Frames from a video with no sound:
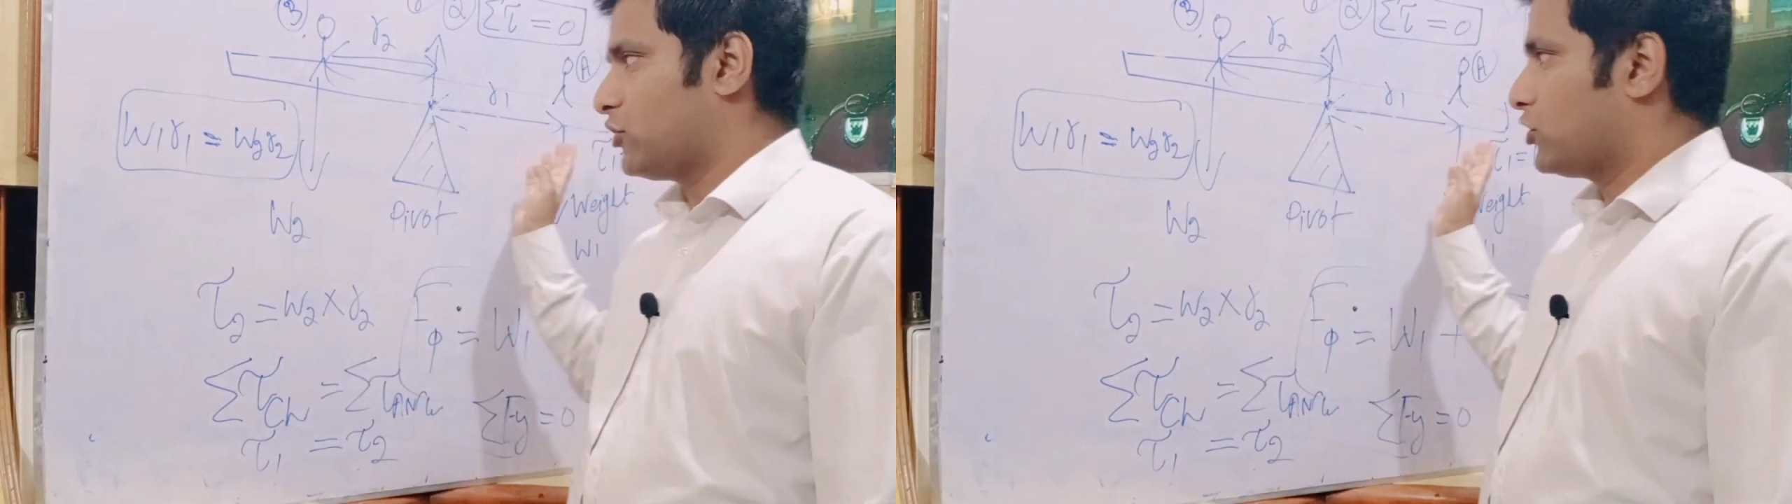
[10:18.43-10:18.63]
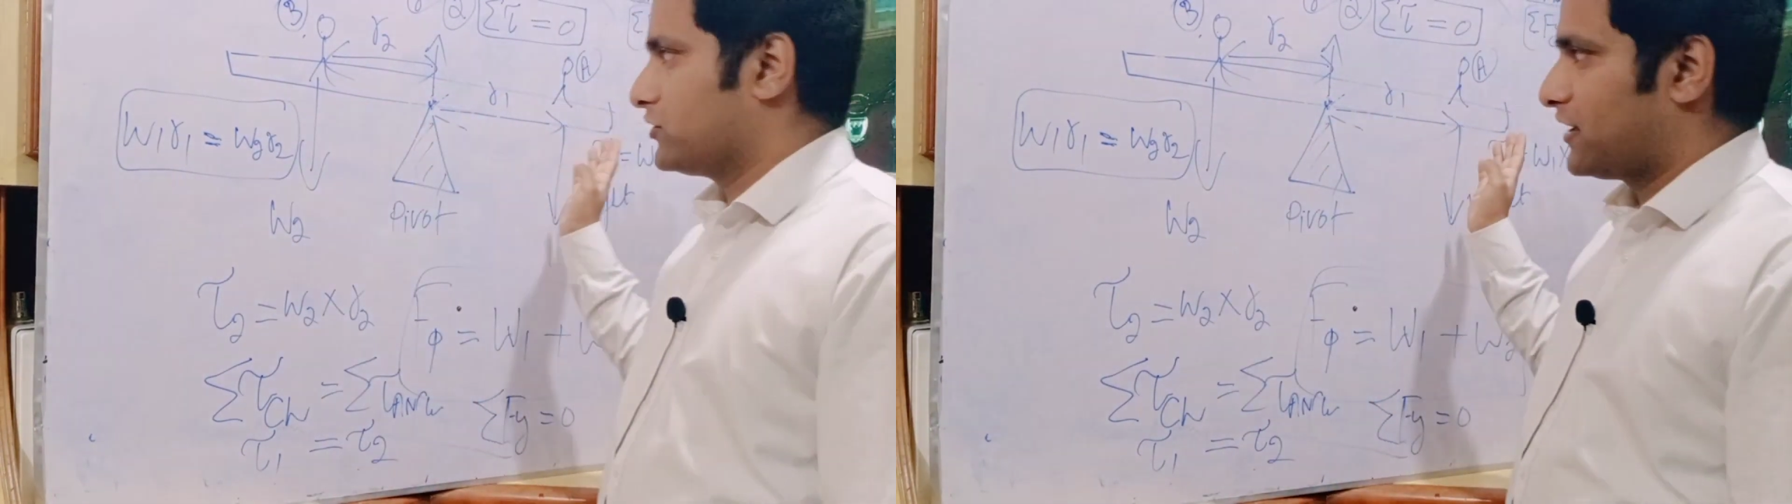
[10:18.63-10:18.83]

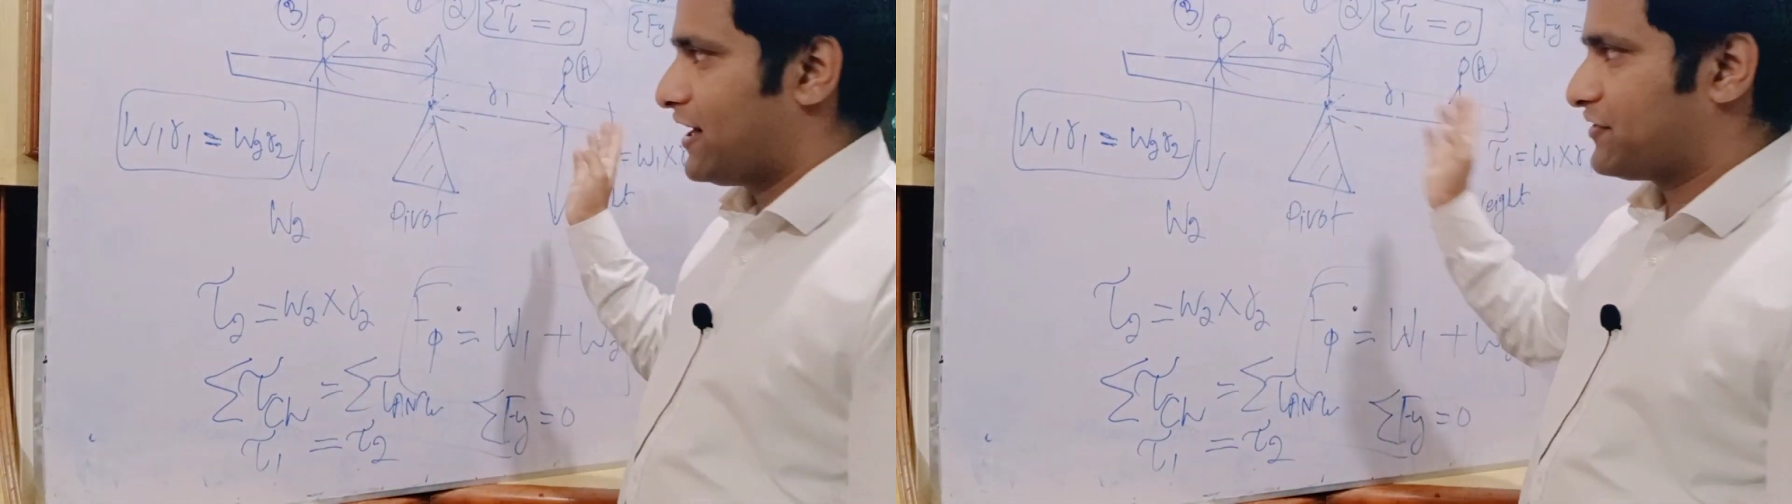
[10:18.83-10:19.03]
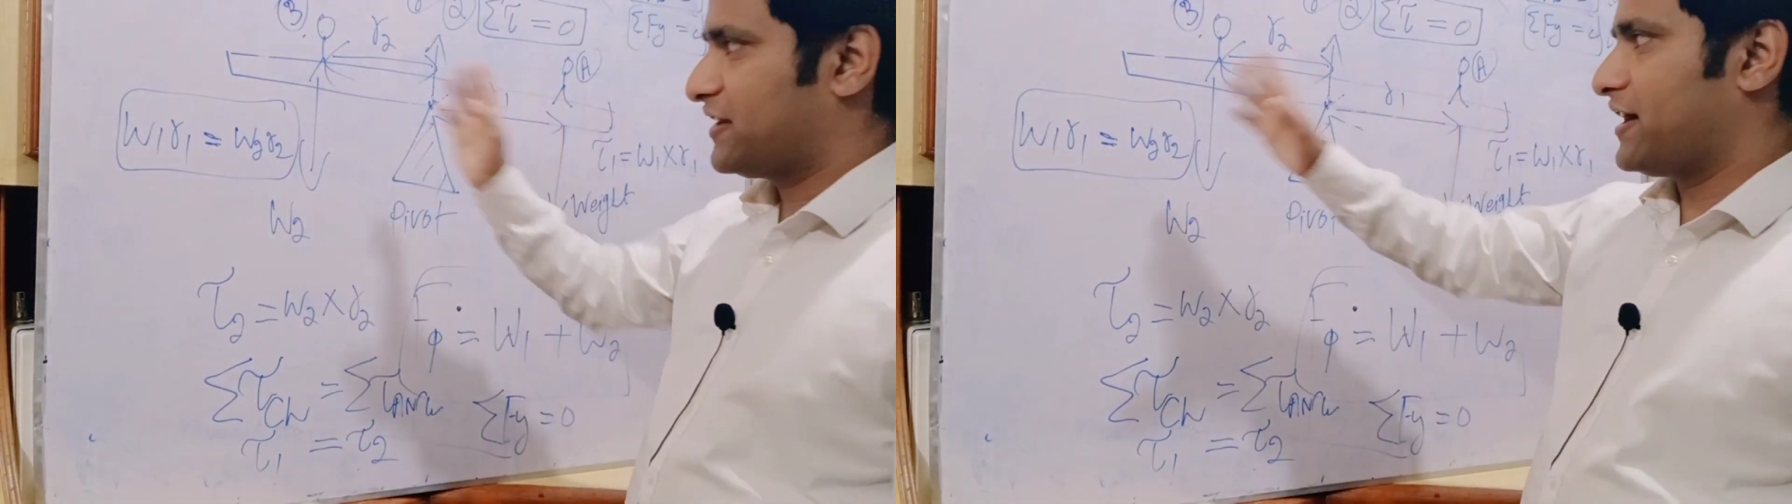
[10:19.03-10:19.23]
so
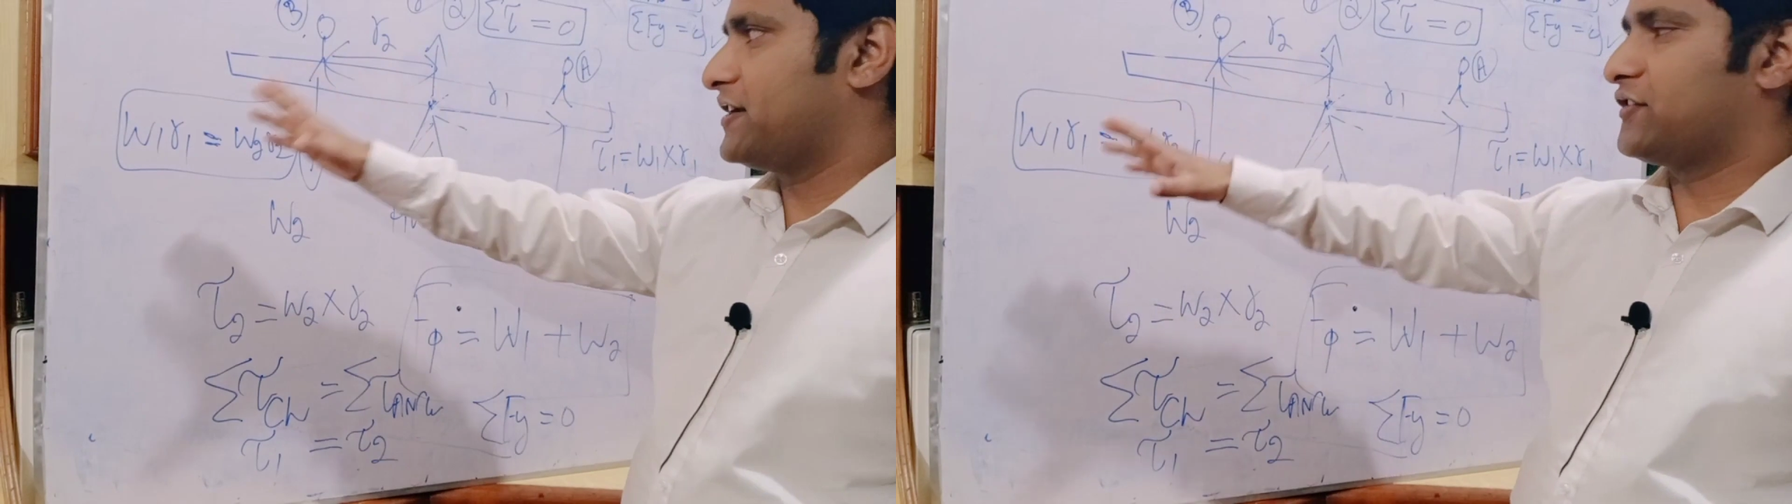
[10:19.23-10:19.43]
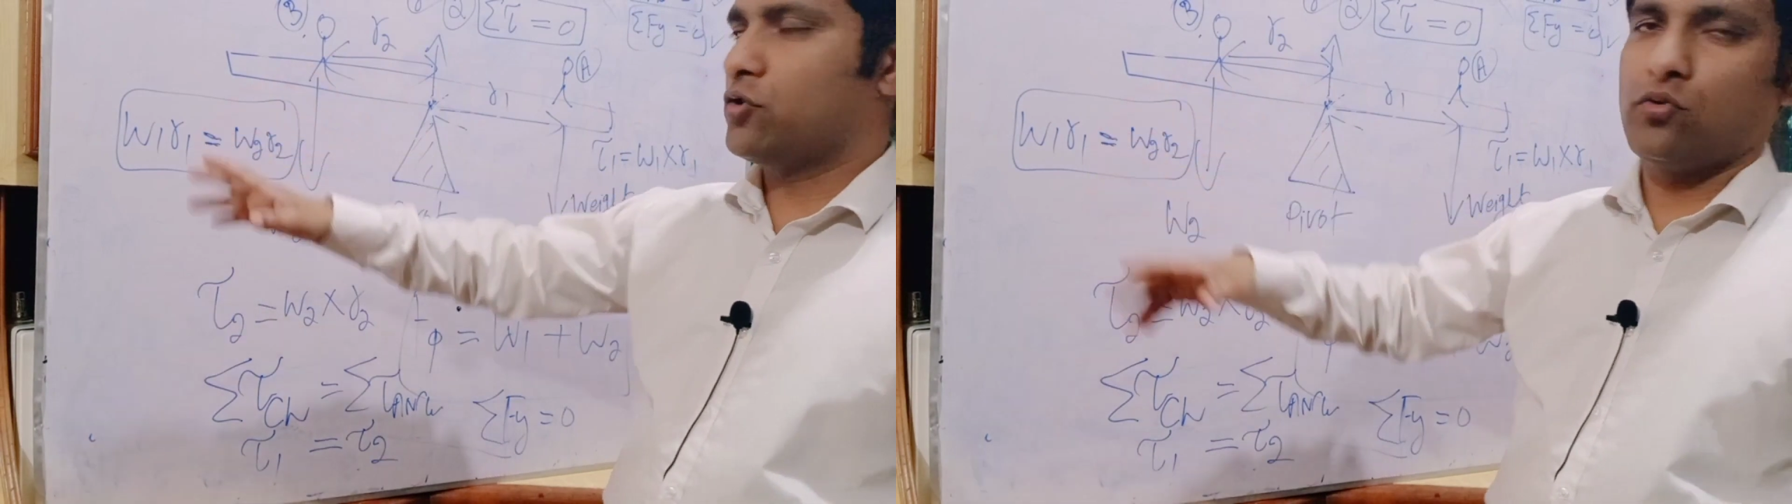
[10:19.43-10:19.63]

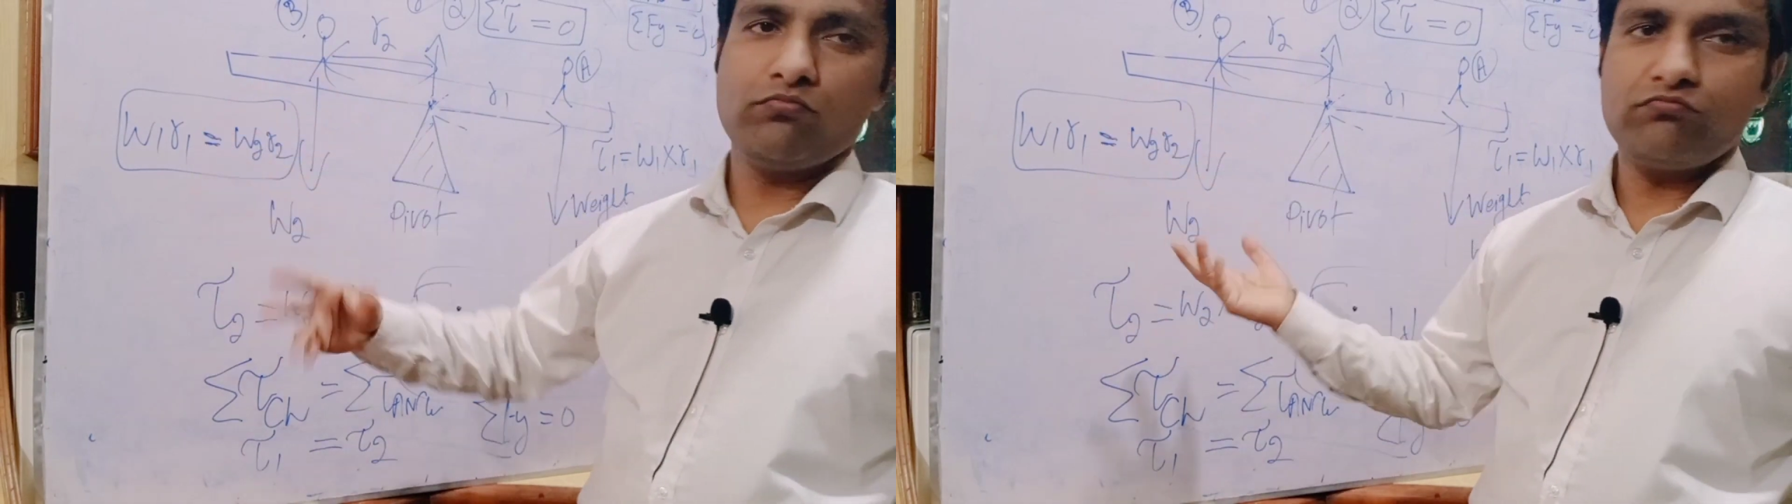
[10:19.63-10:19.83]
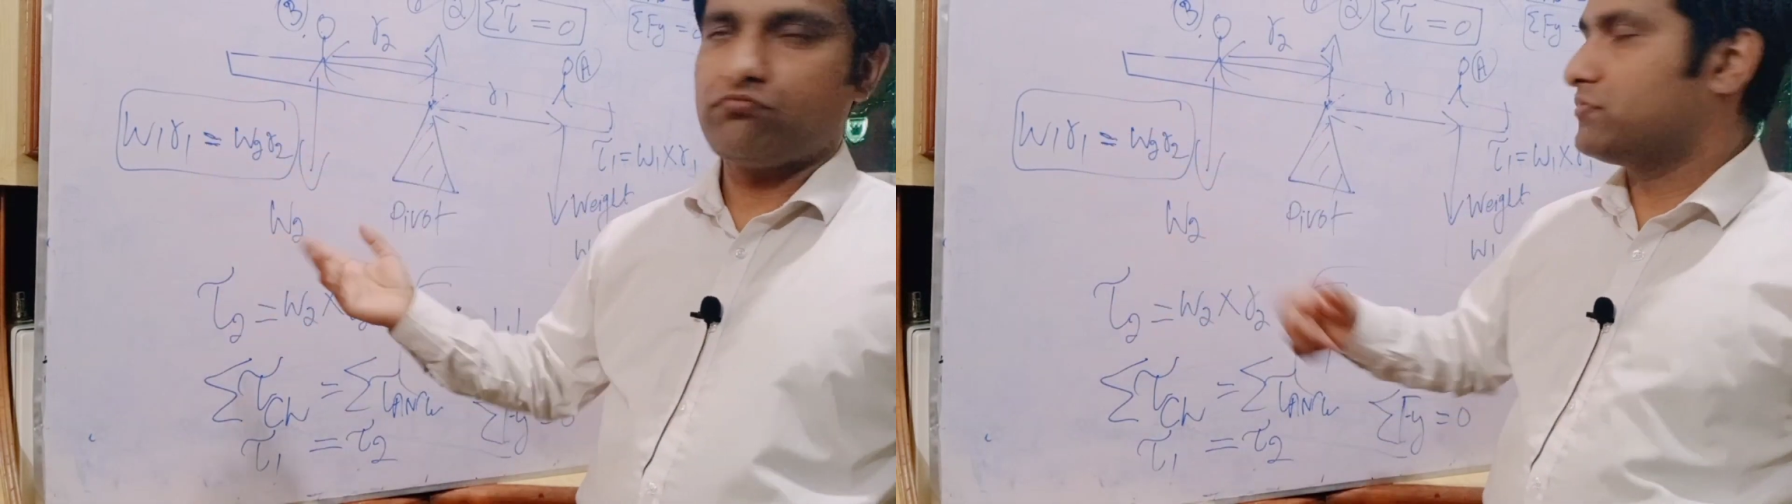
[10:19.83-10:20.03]
this is